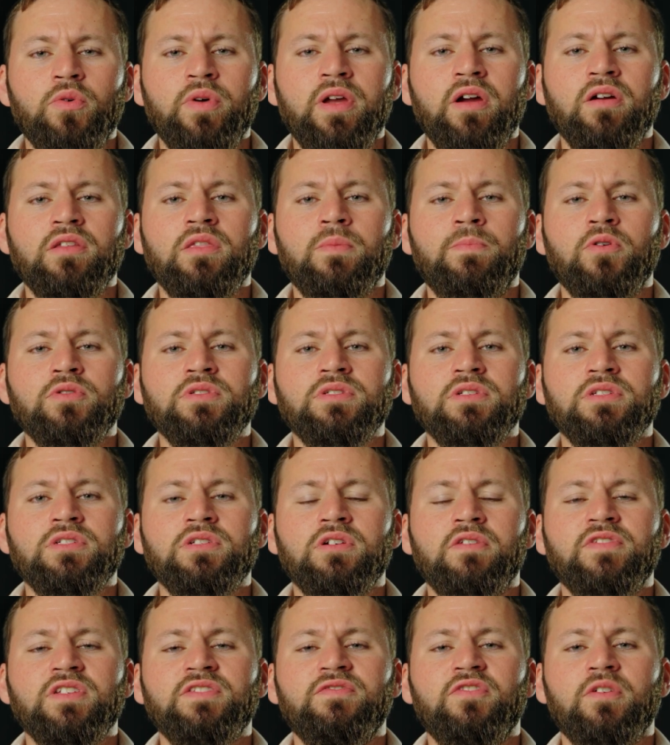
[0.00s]
here at the Postal
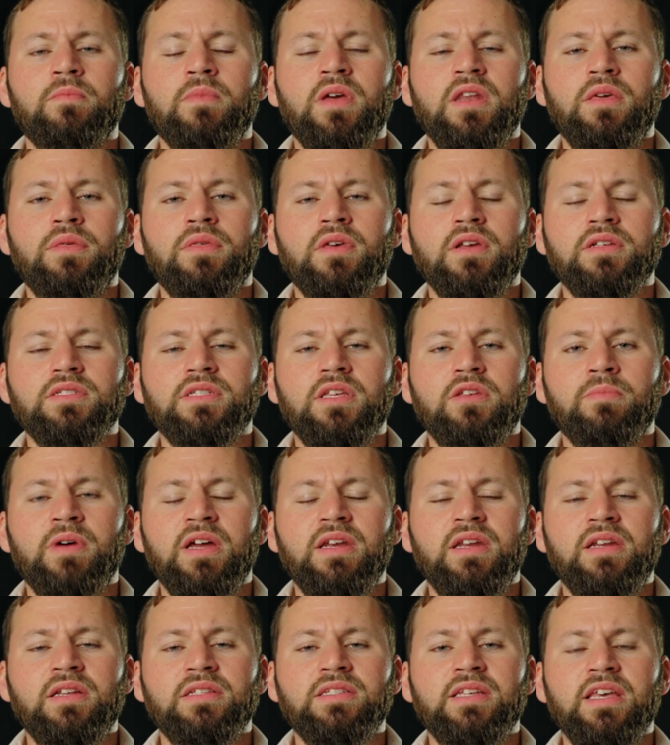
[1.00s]
Service, for many things that you
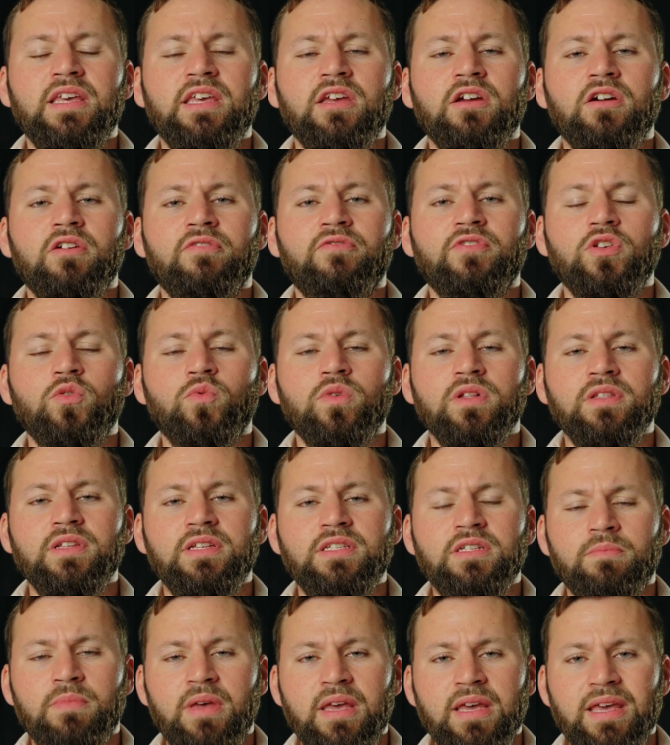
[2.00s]
might need to take care of, you will need
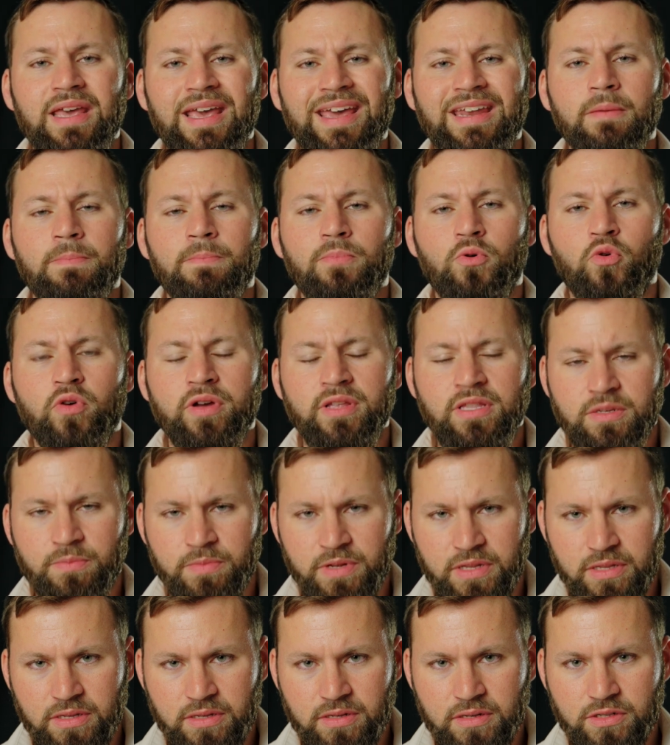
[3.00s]
to make an
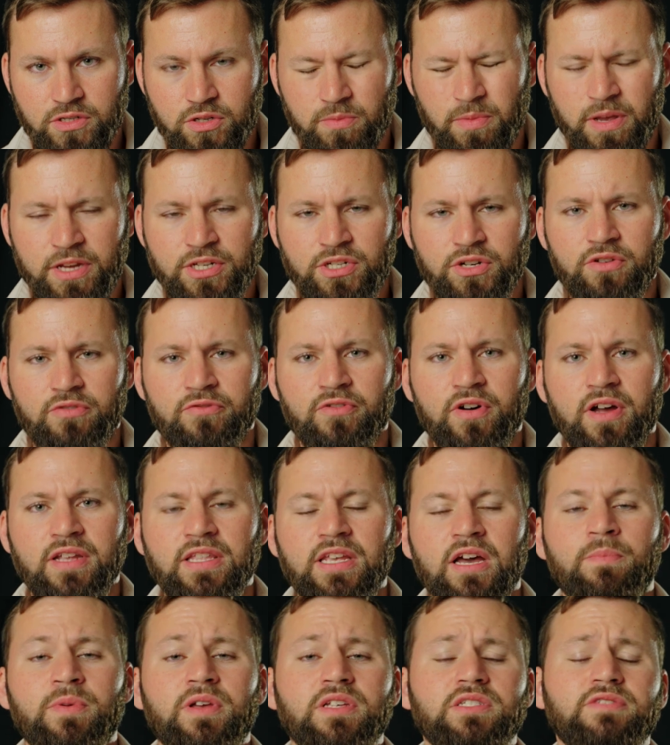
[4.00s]
appointment. So make sure you find
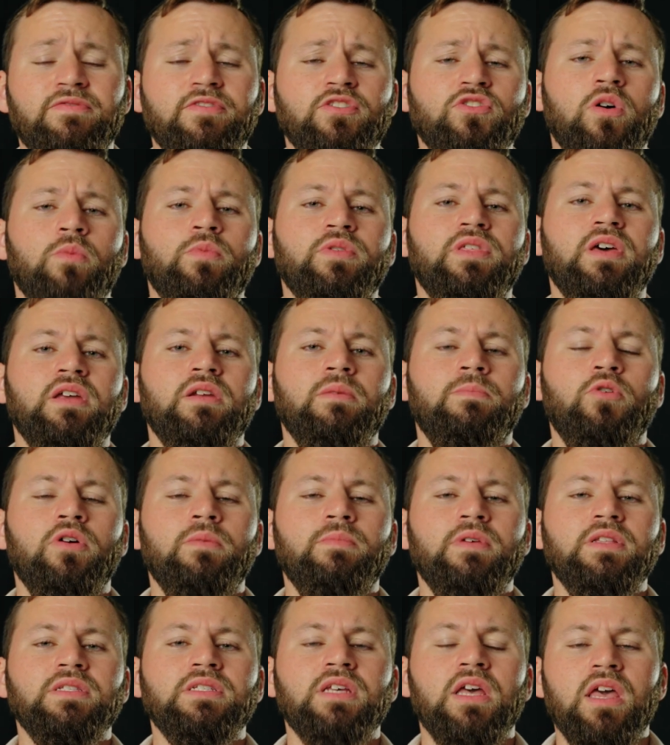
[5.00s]
out, because if you show up without an
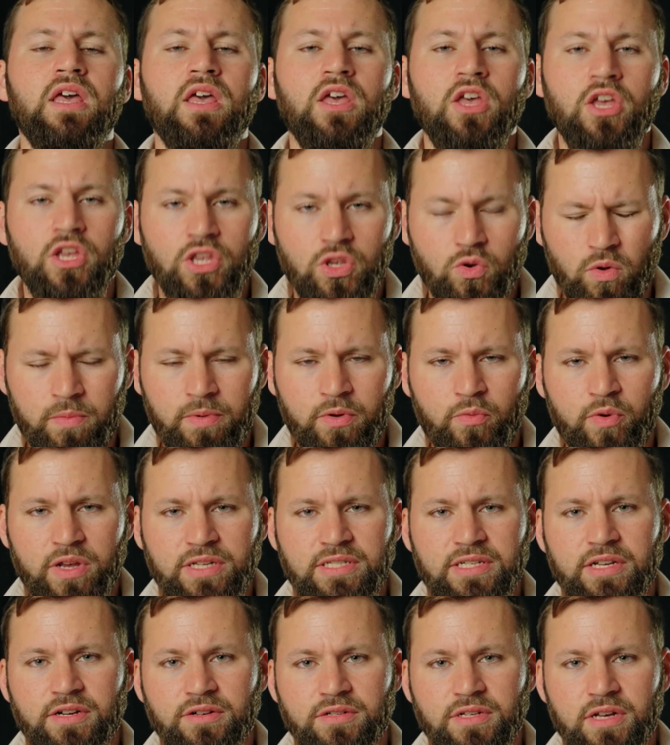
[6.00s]
appointment, you will be
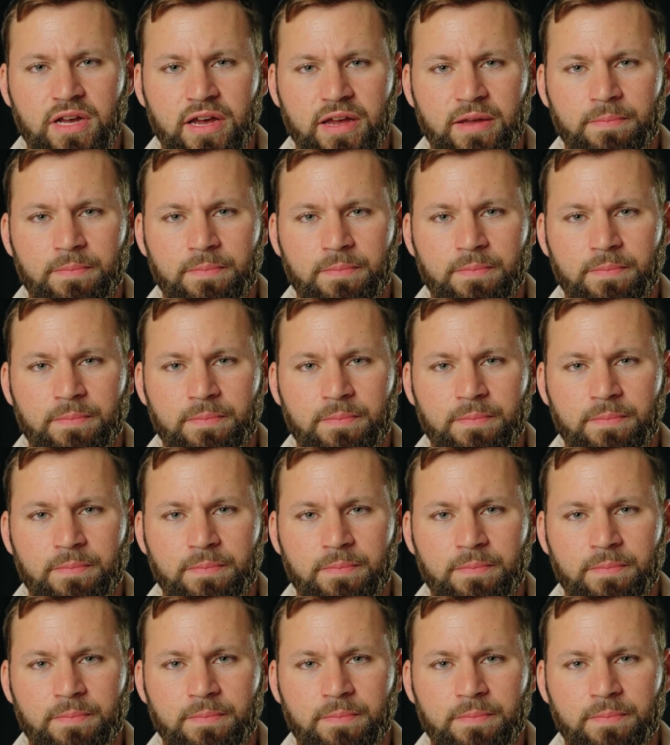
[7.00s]
wasting your time.